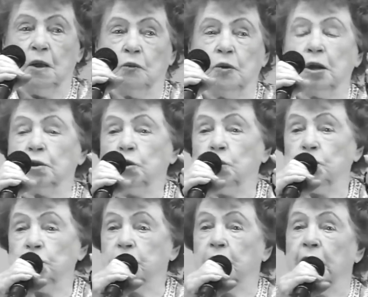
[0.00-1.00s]
will
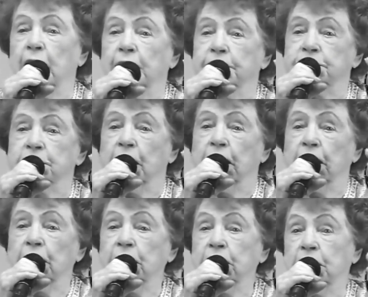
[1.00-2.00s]
neutralize
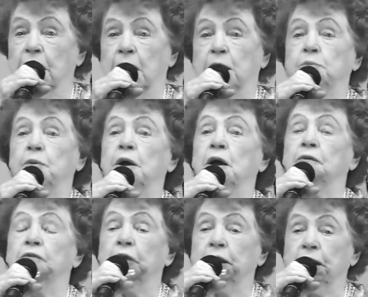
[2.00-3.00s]
any type
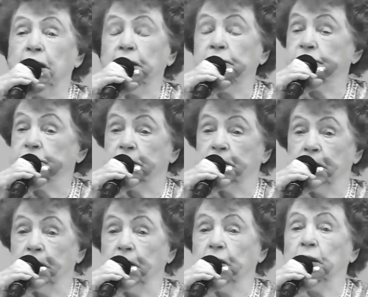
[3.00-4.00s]
of radiation,
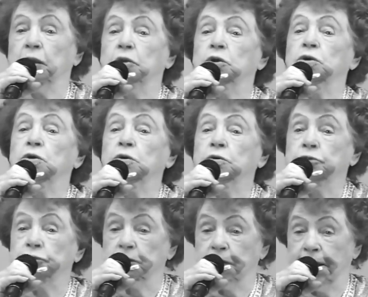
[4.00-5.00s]

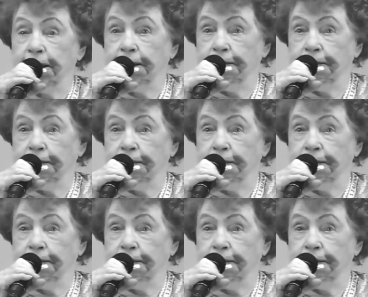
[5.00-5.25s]
usually.